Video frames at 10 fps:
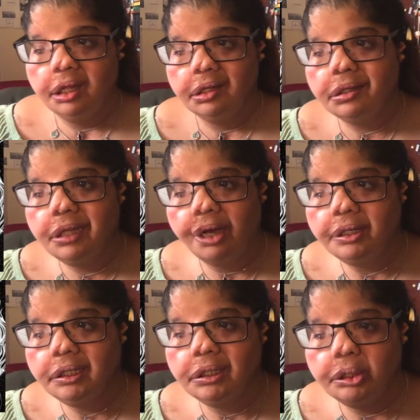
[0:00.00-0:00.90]

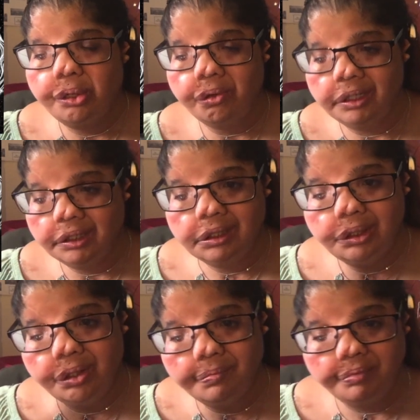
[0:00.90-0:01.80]
Zoe training
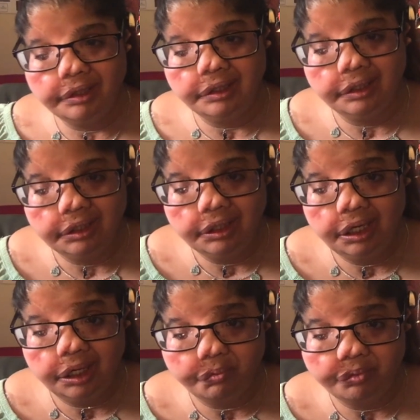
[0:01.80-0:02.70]
to be
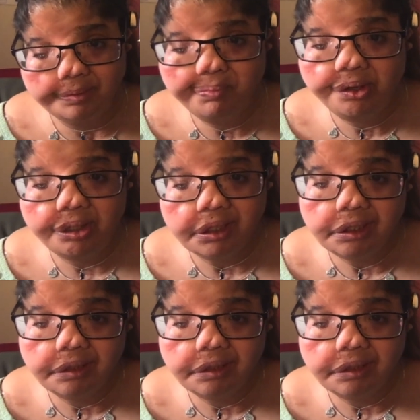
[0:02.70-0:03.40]
a reaper,